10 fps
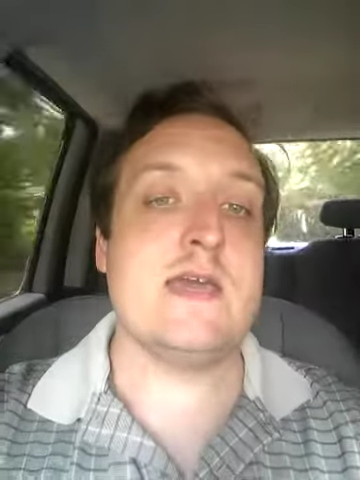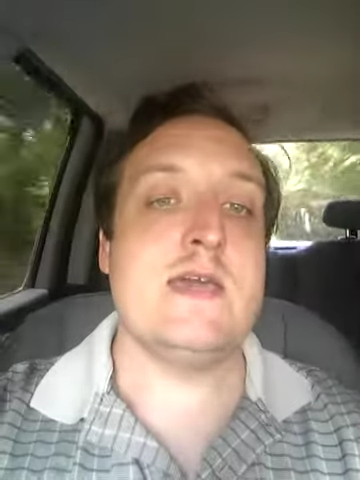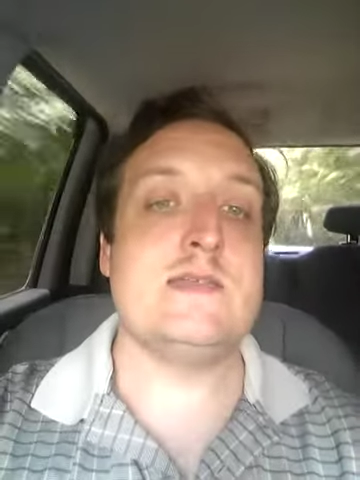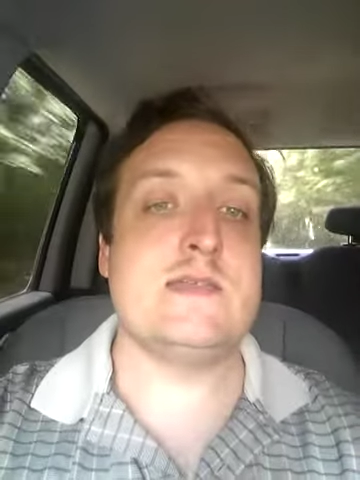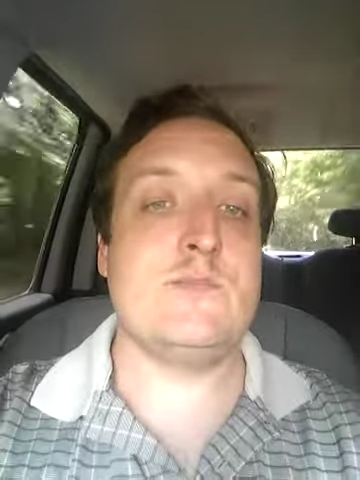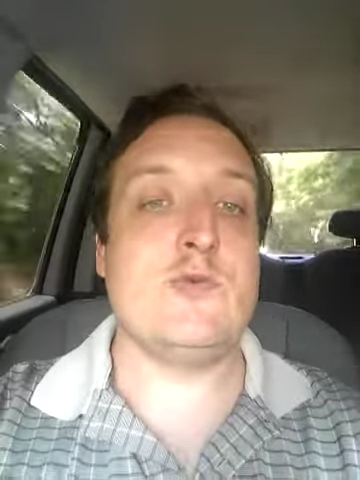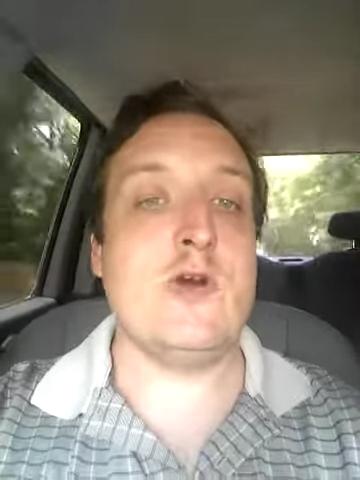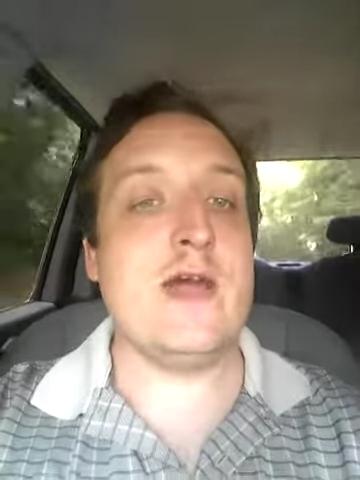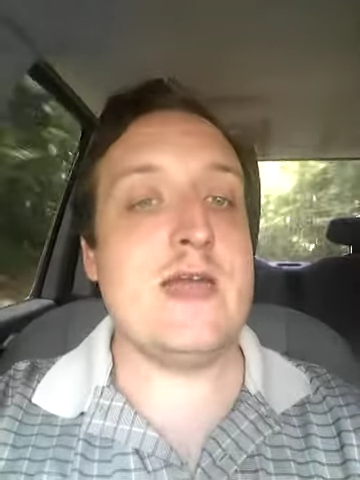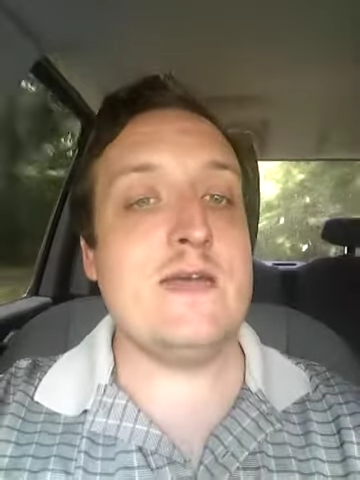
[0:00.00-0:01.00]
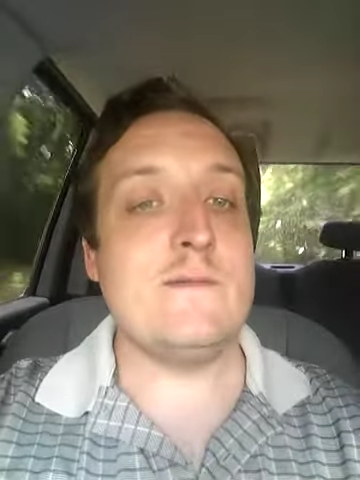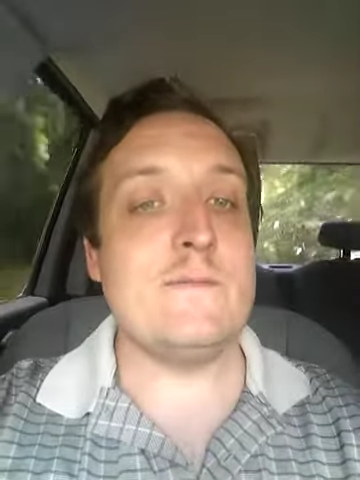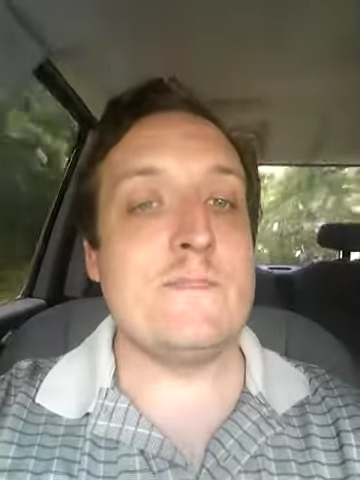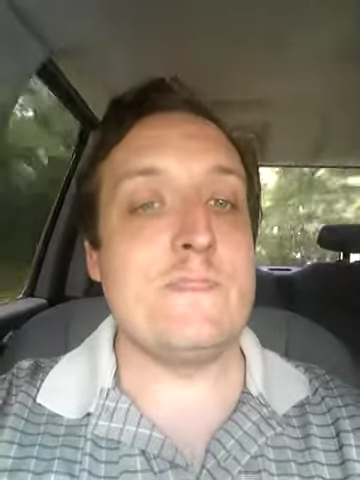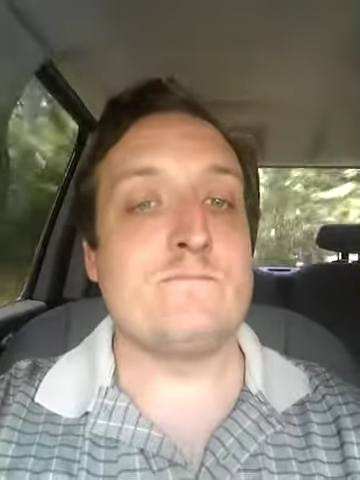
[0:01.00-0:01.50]
is to pray,
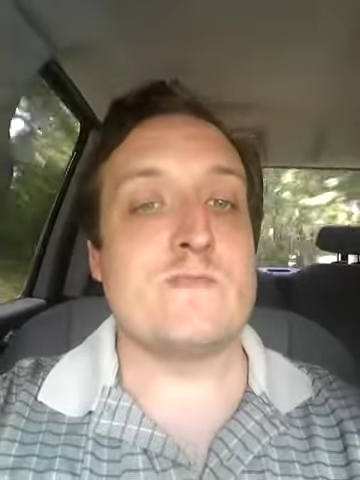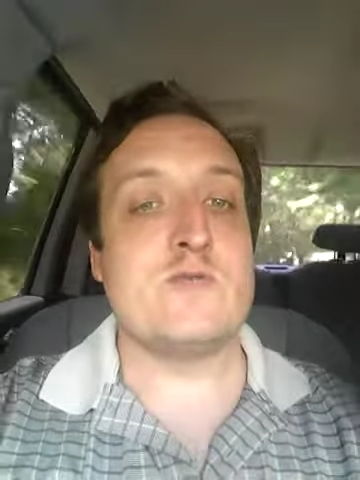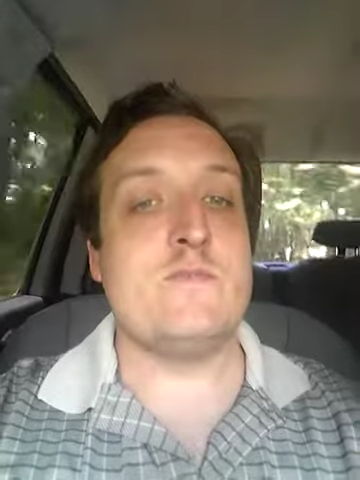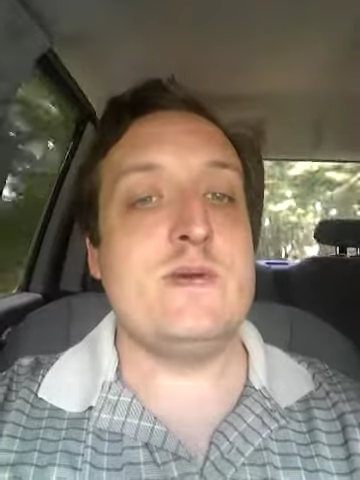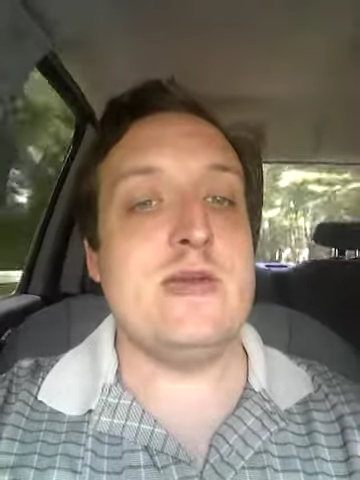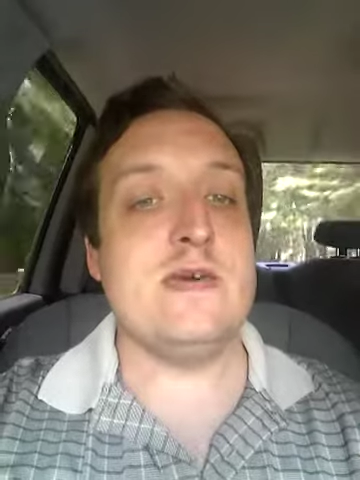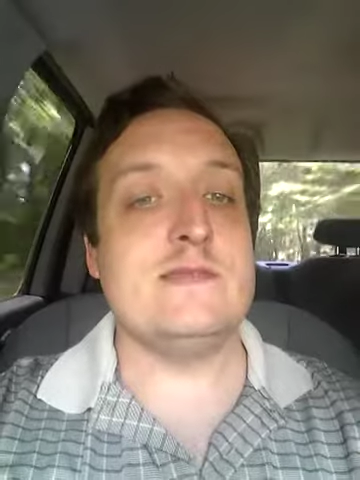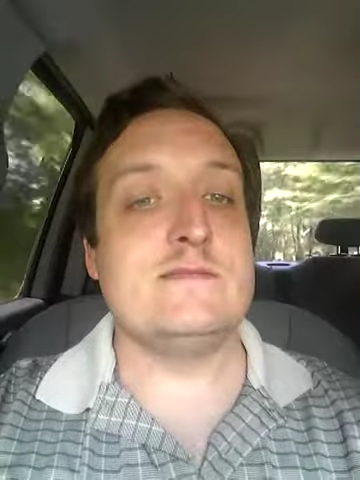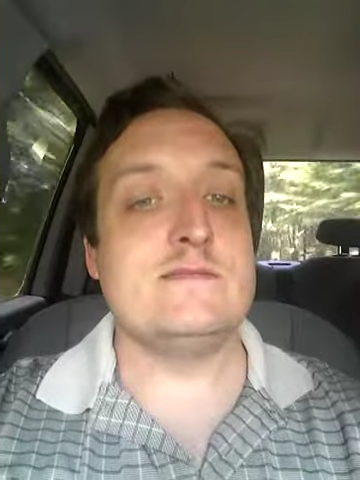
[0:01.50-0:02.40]
repent,